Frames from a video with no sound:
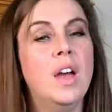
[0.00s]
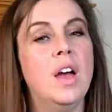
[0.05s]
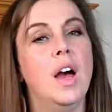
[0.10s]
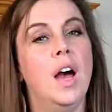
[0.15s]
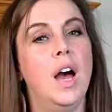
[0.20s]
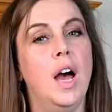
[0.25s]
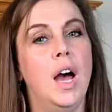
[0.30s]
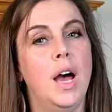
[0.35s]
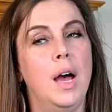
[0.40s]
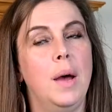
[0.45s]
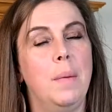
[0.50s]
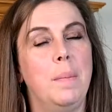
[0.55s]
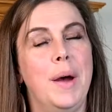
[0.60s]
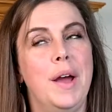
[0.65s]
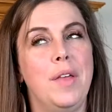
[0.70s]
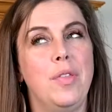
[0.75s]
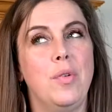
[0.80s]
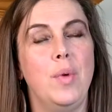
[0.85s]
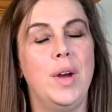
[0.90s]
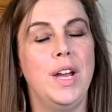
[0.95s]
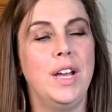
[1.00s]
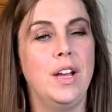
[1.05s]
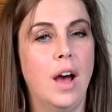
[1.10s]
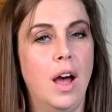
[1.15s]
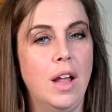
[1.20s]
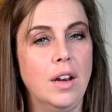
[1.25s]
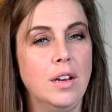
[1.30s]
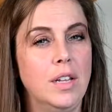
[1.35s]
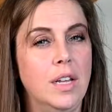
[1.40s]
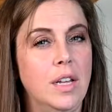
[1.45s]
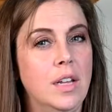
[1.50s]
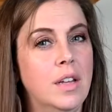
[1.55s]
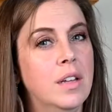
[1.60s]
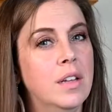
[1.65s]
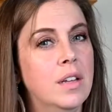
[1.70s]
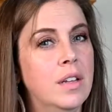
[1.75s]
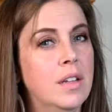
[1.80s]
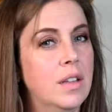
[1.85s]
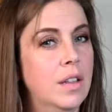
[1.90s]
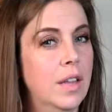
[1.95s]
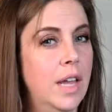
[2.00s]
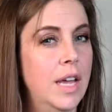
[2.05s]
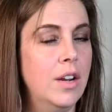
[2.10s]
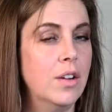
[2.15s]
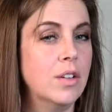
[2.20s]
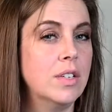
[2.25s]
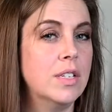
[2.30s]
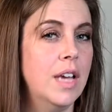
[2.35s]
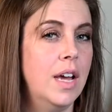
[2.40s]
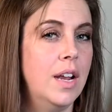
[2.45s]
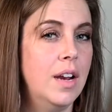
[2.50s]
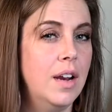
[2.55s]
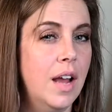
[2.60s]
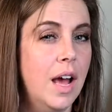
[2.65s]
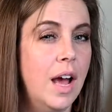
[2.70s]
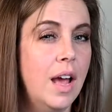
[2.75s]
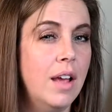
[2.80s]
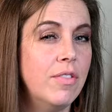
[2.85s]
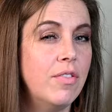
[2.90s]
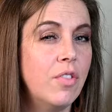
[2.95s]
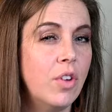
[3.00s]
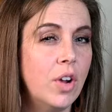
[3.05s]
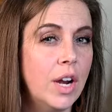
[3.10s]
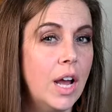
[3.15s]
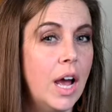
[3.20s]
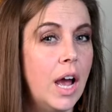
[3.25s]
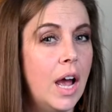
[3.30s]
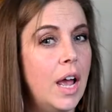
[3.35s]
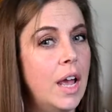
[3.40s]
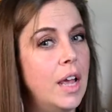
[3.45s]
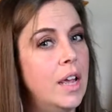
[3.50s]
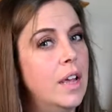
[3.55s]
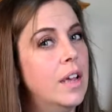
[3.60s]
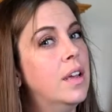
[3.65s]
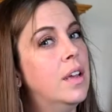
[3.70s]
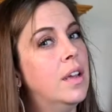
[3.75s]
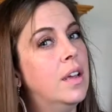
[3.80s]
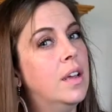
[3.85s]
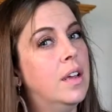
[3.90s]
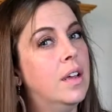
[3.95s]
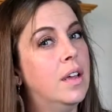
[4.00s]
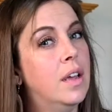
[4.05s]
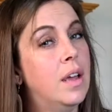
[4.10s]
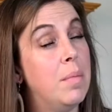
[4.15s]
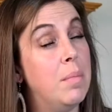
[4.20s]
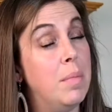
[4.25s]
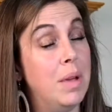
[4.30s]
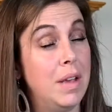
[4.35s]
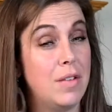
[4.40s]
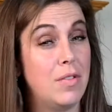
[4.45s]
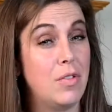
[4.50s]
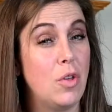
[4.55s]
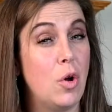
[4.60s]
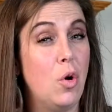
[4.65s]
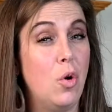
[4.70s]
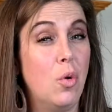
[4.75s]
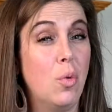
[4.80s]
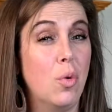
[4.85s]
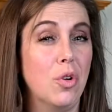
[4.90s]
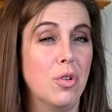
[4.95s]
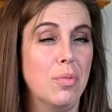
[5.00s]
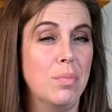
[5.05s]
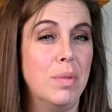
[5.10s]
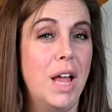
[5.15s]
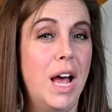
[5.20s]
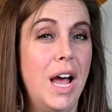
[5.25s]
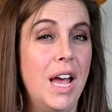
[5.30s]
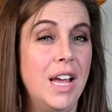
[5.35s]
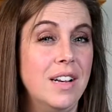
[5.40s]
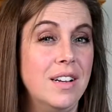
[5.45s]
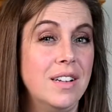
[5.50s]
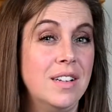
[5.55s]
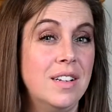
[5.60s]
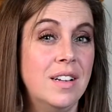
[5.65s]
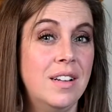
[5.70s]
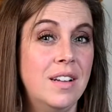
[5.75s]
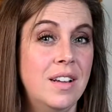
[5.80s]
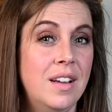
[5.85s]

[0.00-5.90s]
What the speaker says: By the way, Gandhi later said an eye for an eye makes the whole world blind.